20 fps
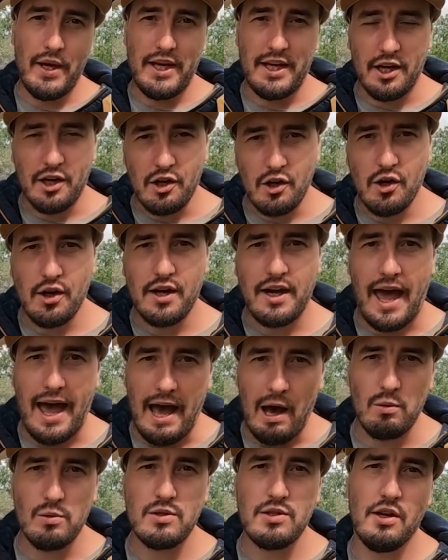can cook
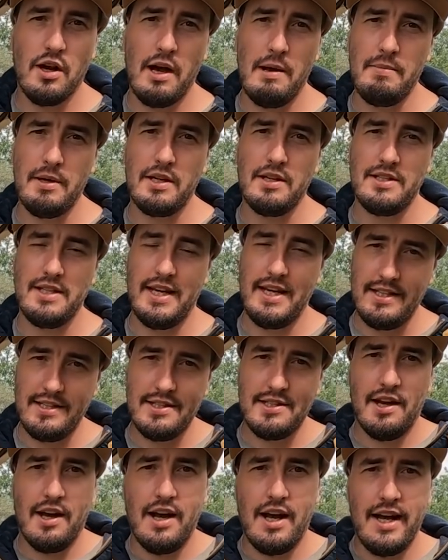outside because
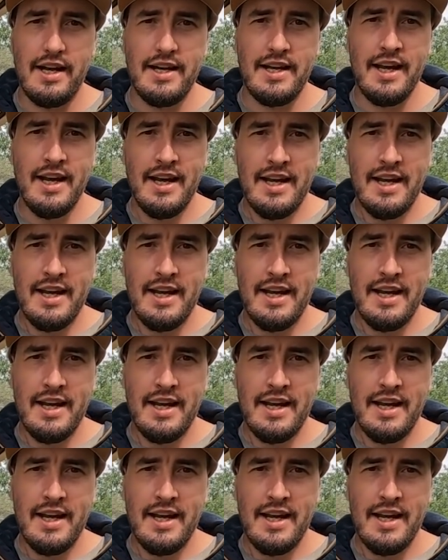inside